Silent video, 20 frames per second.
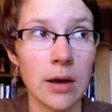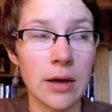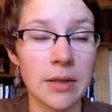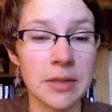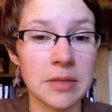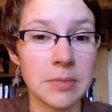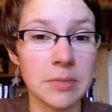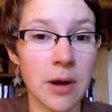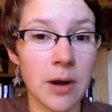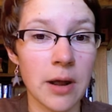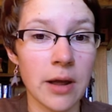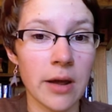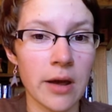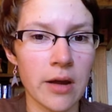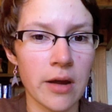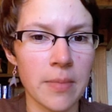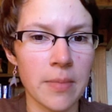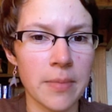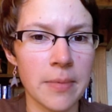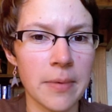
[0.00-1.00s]
This morning I
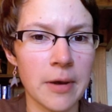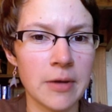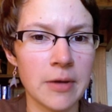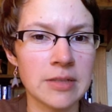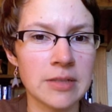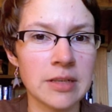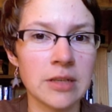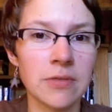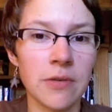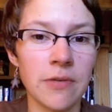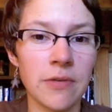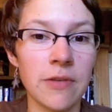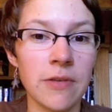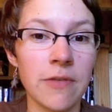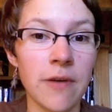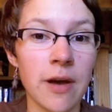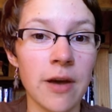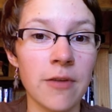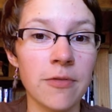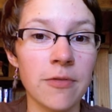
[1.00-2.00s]
got up about
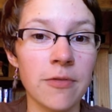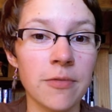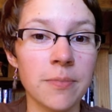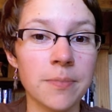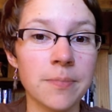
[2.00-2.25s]
6:55.